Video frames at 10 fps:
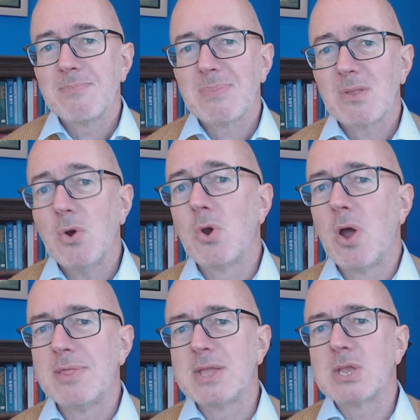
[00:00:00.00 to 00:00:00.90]
Or are
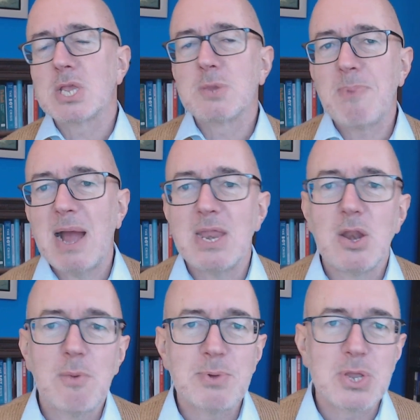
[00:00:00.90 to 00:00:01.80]
they just spying an
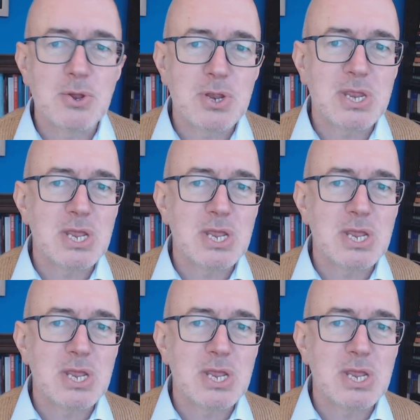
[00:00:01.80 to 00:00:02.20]
opportunity